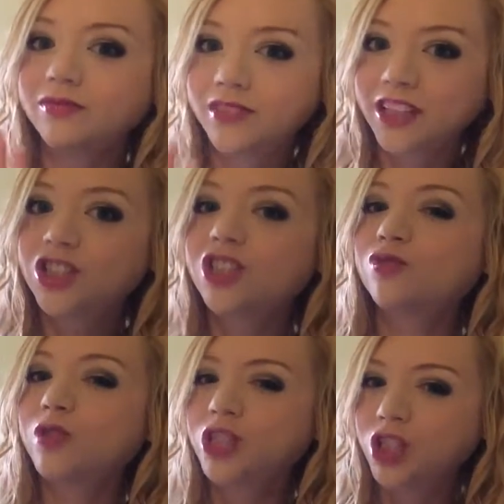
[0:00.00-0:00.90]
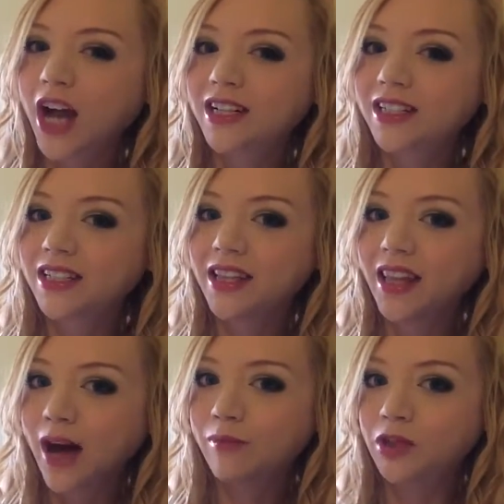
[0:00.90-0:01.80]
Let's just reject
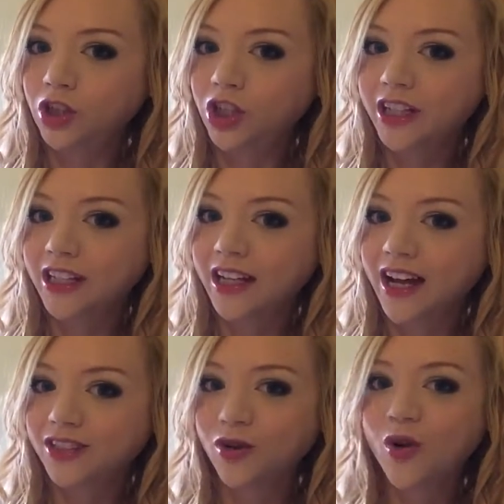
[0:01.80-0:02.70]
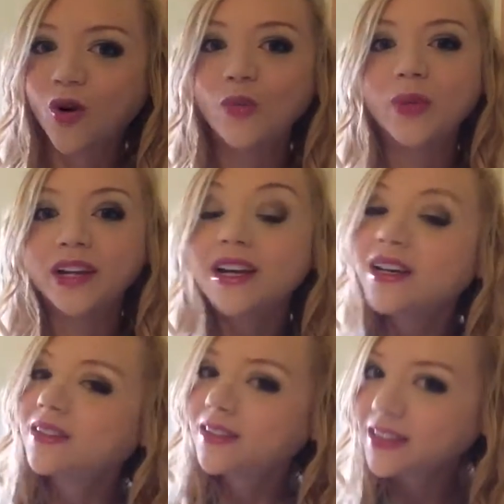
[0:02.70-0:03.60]
that malarkey as a whole, but
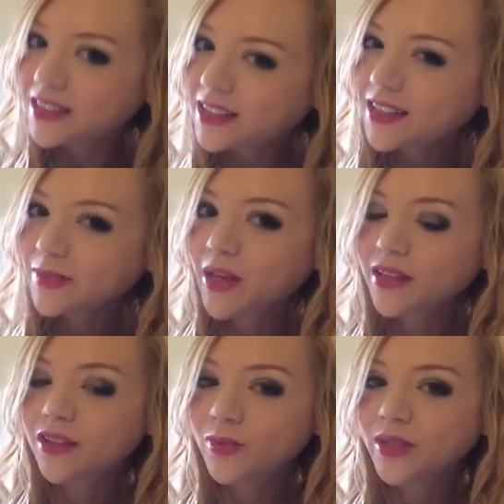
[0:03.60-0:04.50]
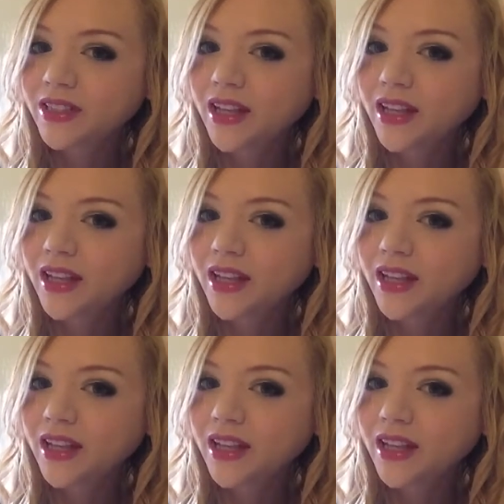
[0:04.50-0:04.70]
it does make a little bit of